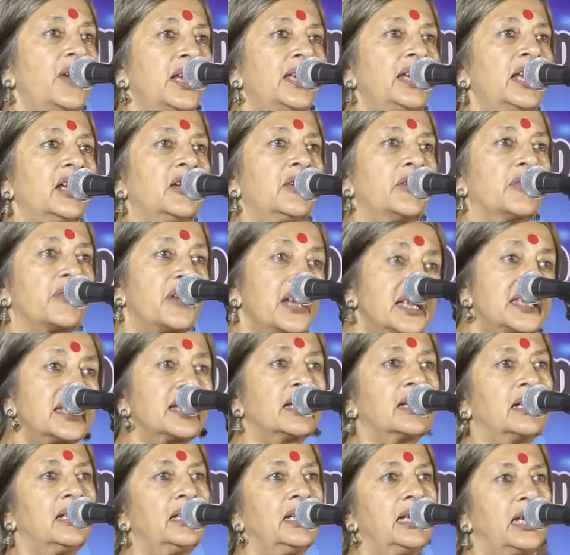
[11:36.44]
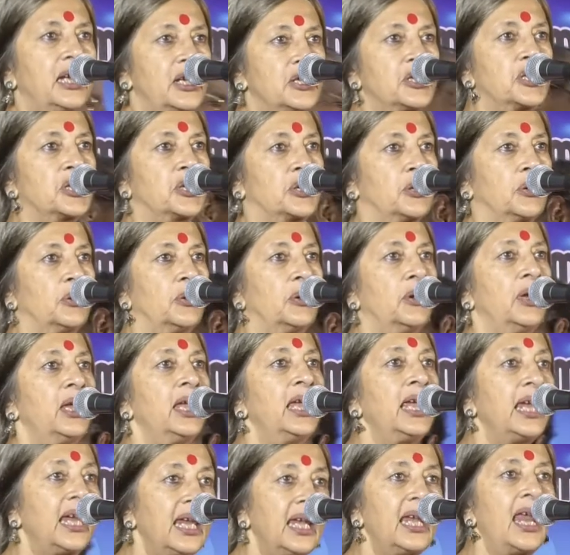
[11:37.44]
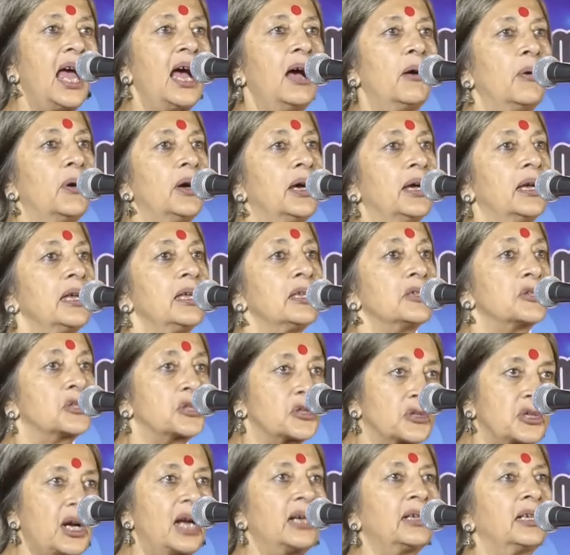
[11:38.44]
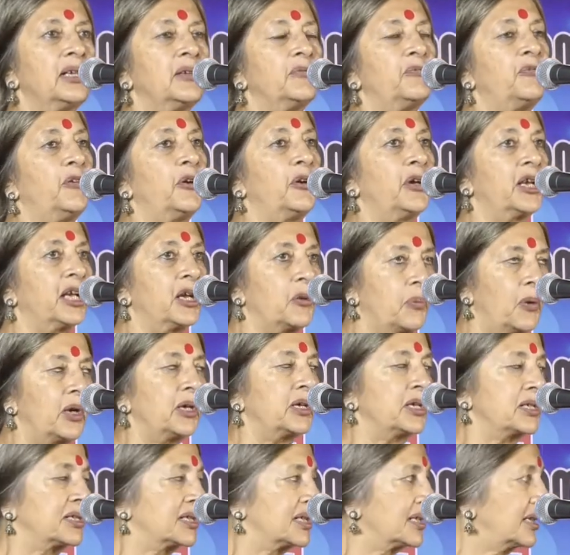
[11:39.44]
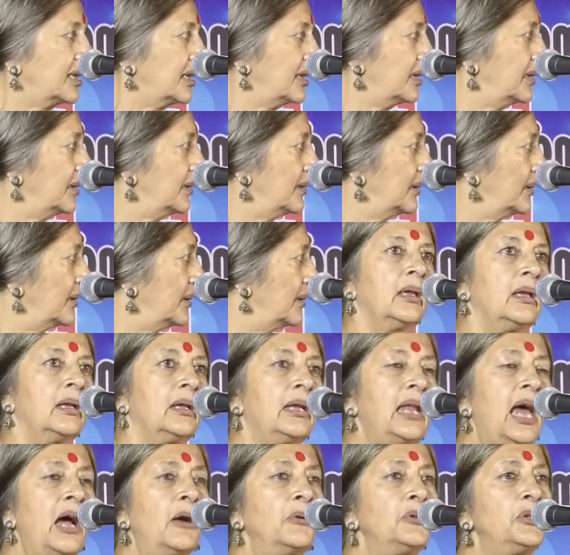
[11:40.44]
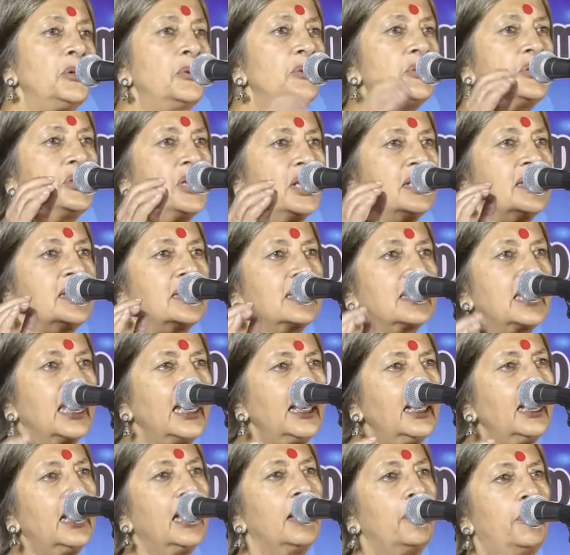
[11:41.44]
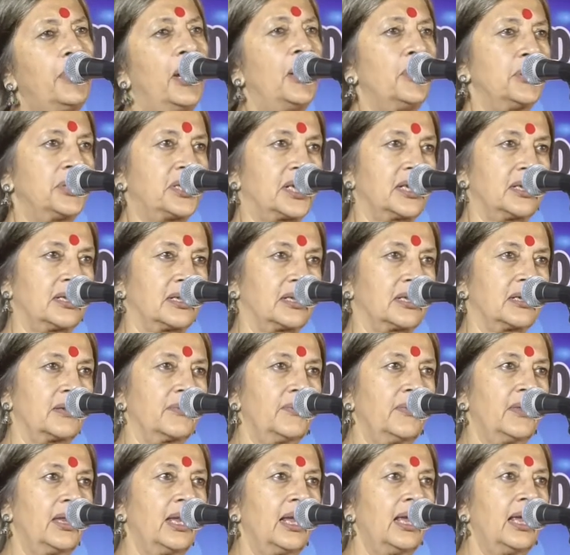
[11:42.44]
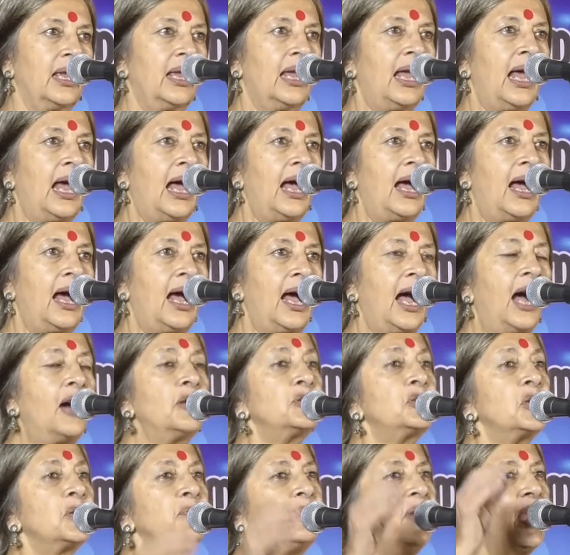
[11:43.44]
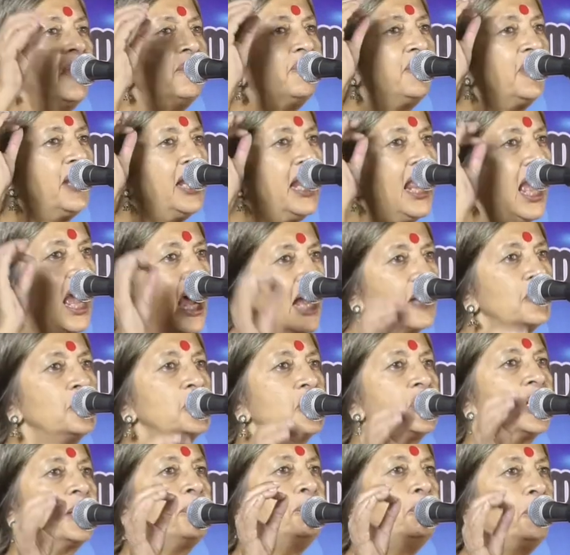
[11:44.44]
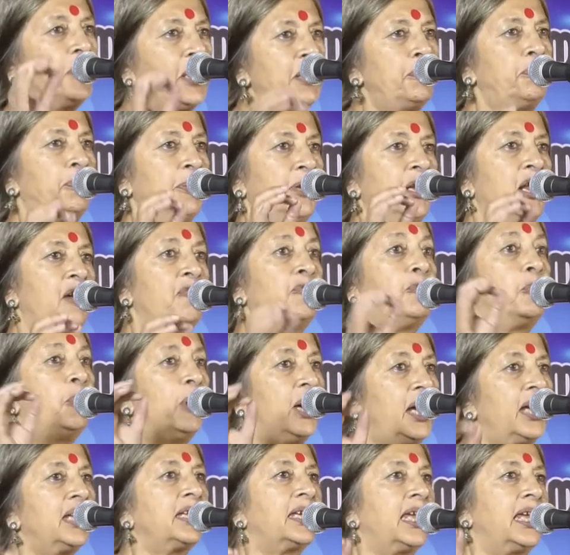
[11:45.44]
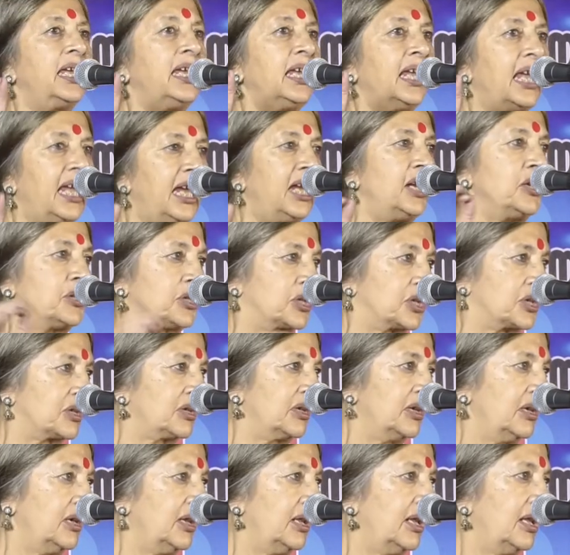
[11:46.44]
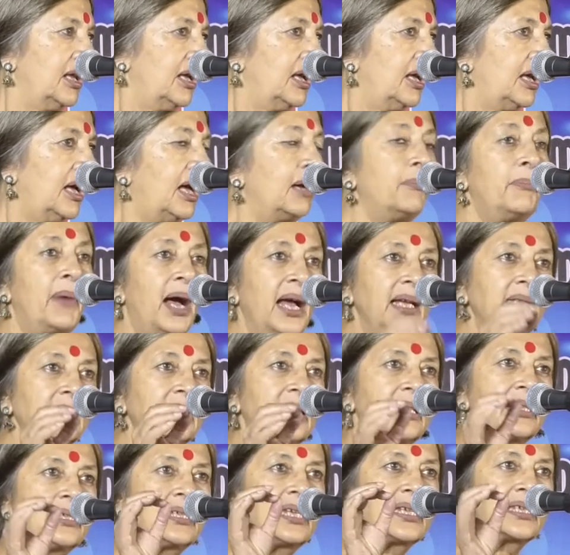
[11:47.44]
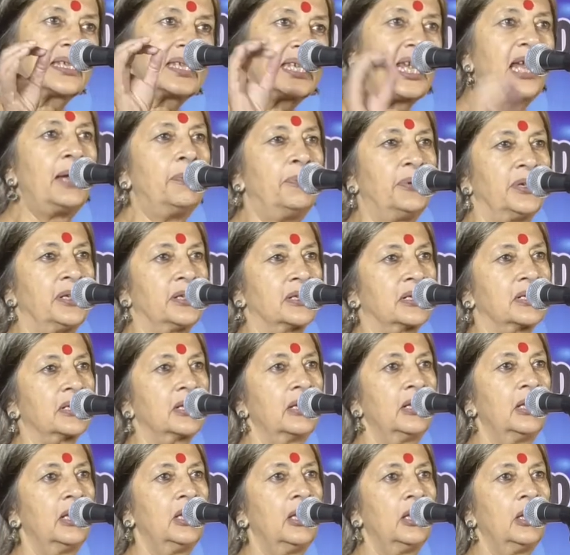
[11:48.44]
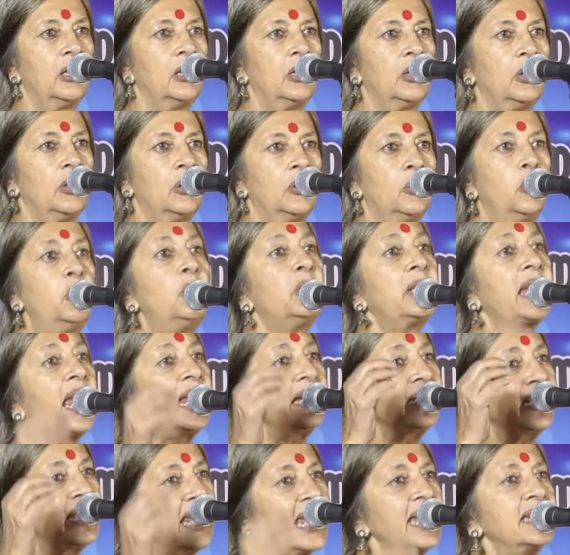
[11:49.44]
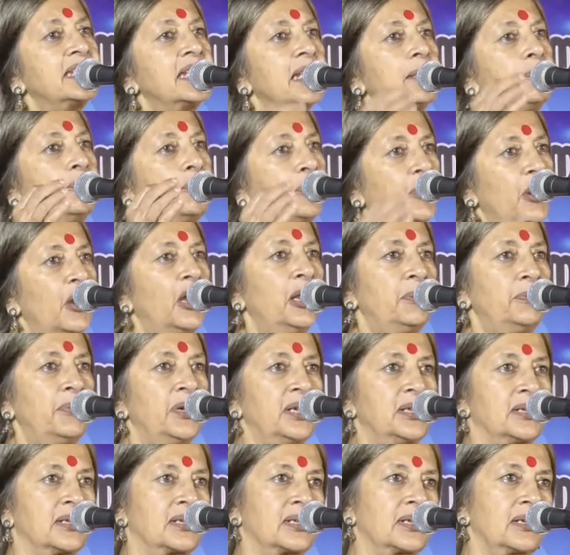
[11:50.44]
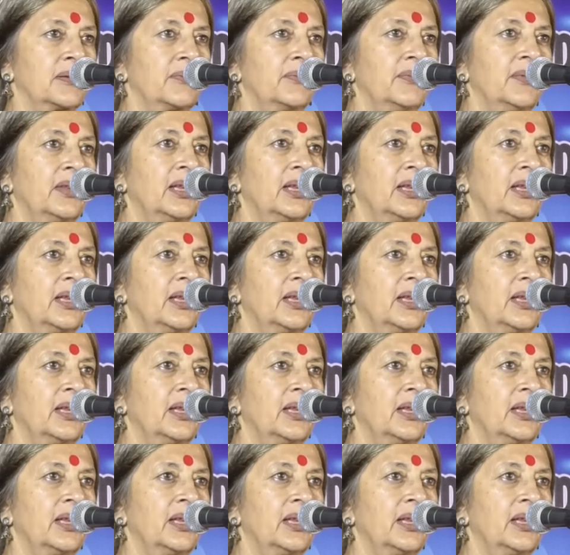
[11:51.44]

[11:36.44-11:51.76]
very critical issue in our struggle for equality. Now you just think about it. Out of every 100 people of working age among the disabled who can get employment,